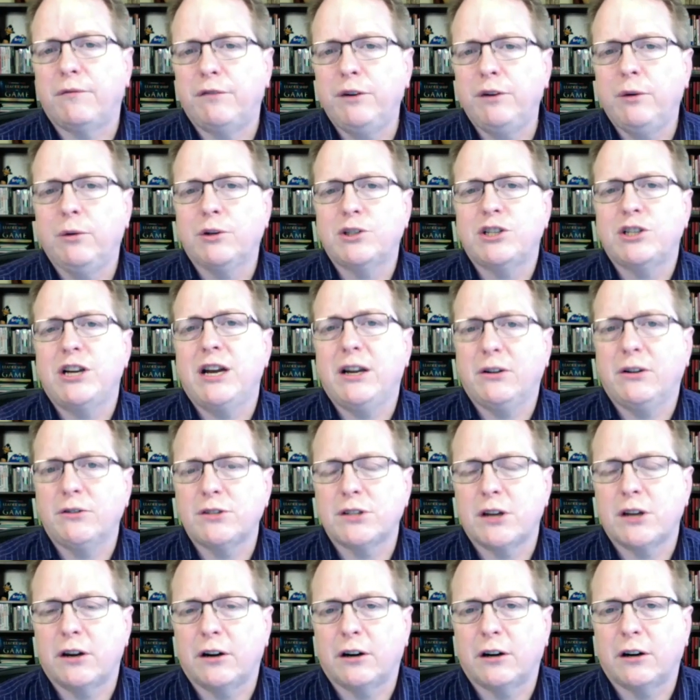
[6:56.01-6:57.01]
fewer channels
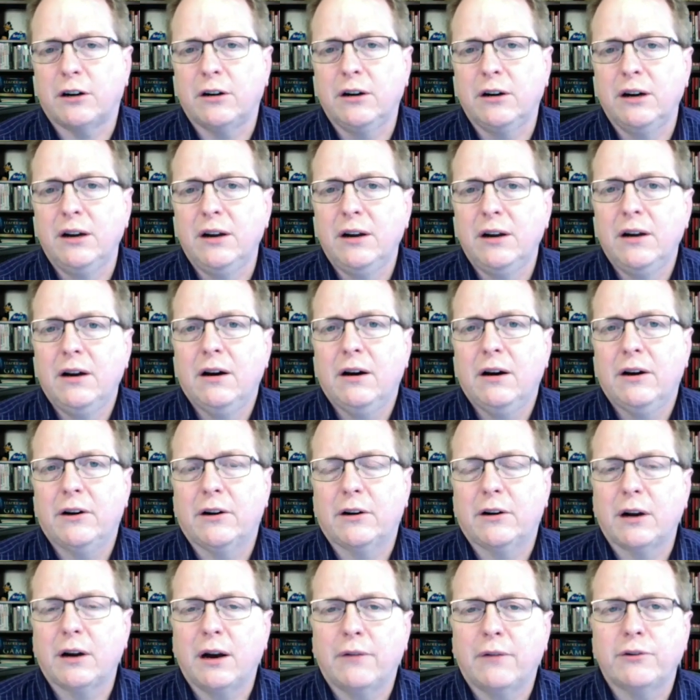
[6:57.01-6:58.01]
on our
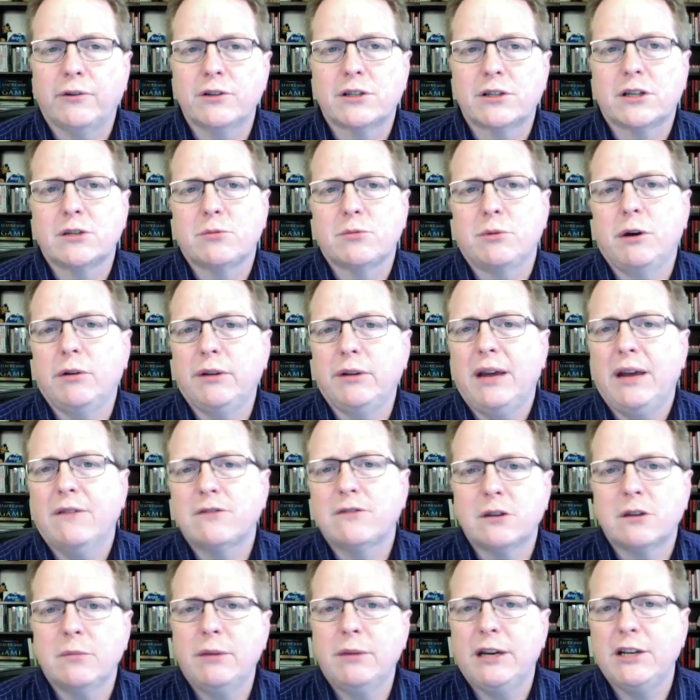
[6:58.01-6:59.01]
conference because we only have
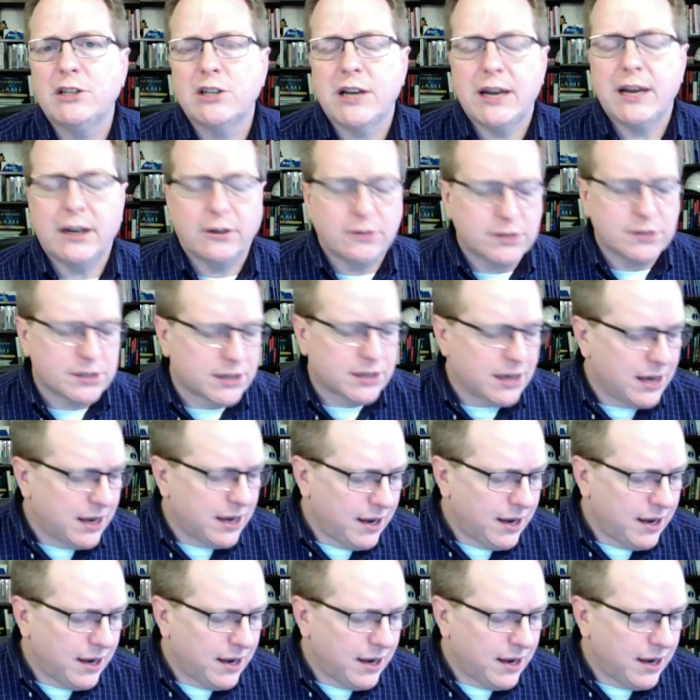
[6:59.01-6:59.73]
so many channels?